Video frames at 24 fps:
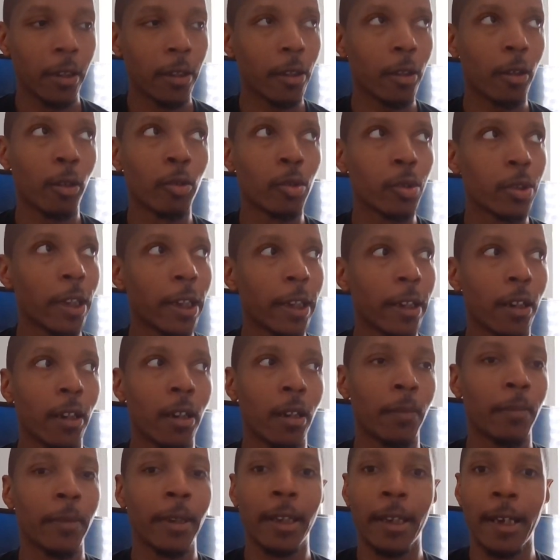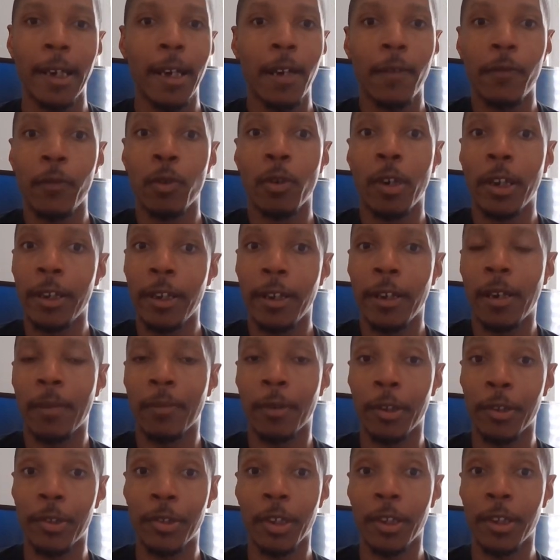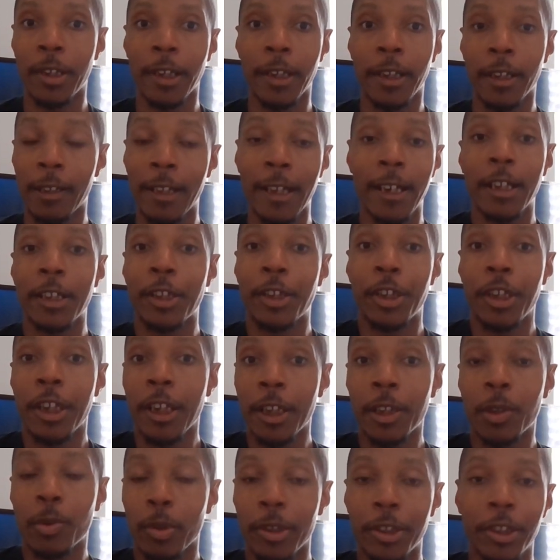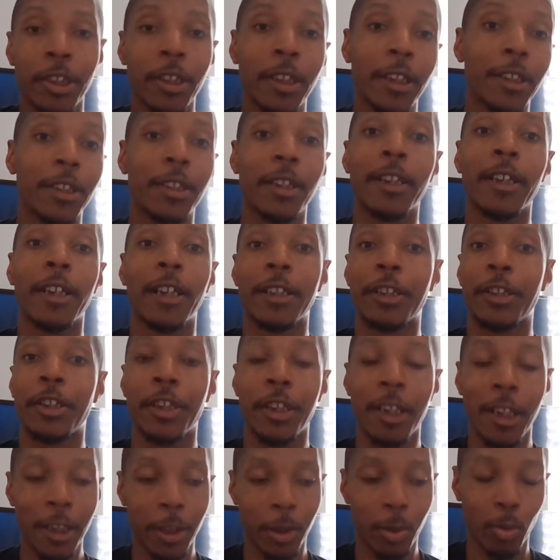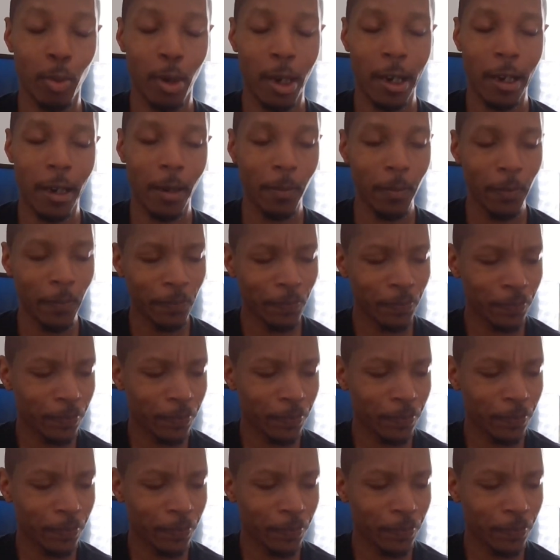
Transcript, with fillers: Nicole's like, oh man, I have no idea how I'm going to sit and get like a cheek. She needs to get a cheek swab